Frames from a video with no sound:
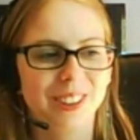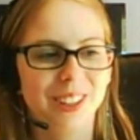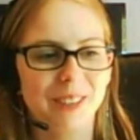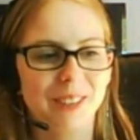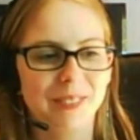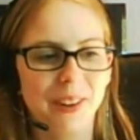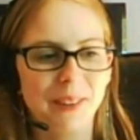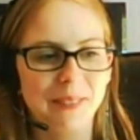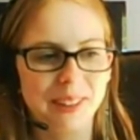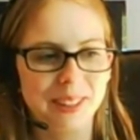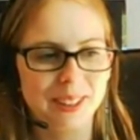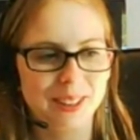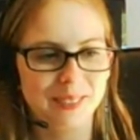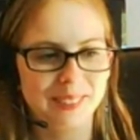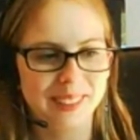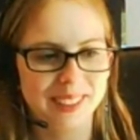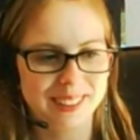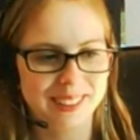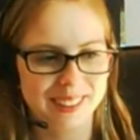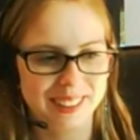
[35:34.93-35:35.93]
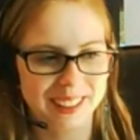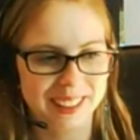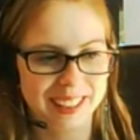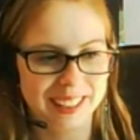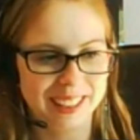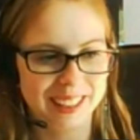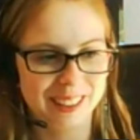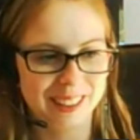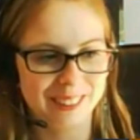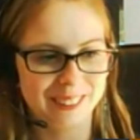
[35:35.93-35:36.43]
I'm hoping somebody's going to
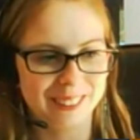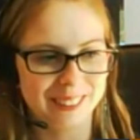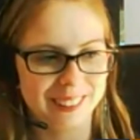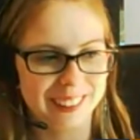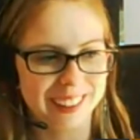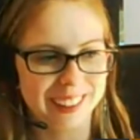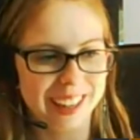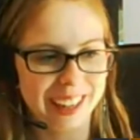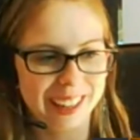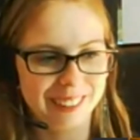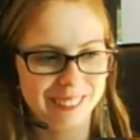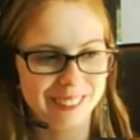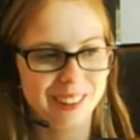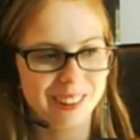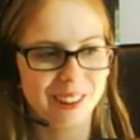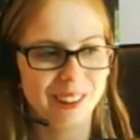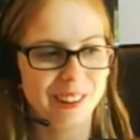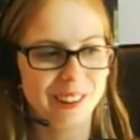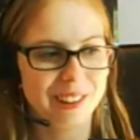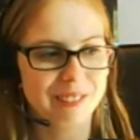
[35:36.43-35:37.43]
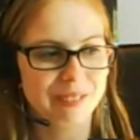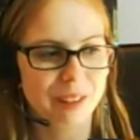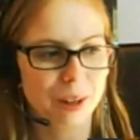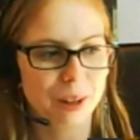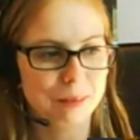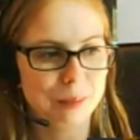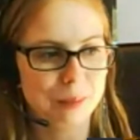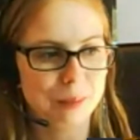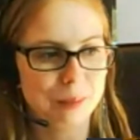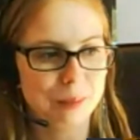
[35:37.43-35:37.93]
get the door. I don't know if
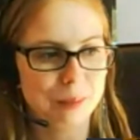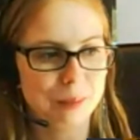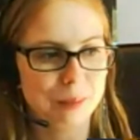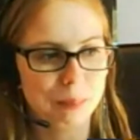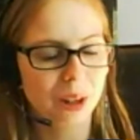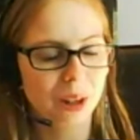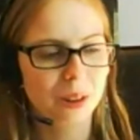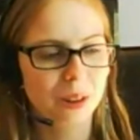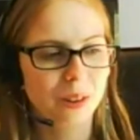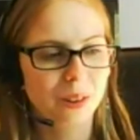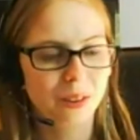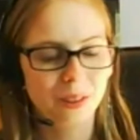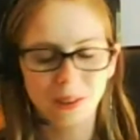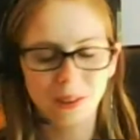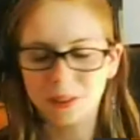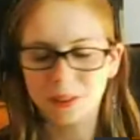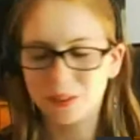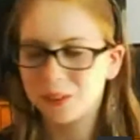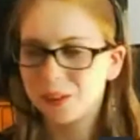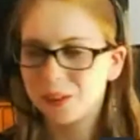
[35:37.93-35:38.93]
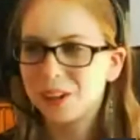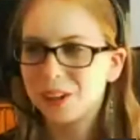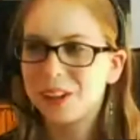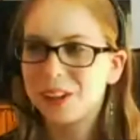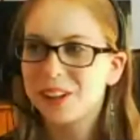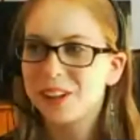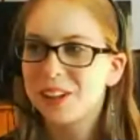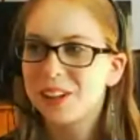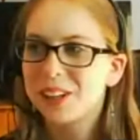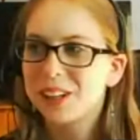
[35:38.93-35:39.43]
I'm home alone
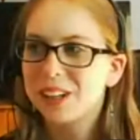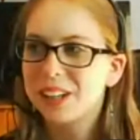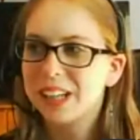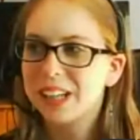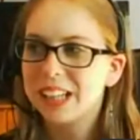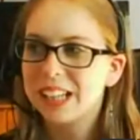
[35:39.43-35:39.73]
or...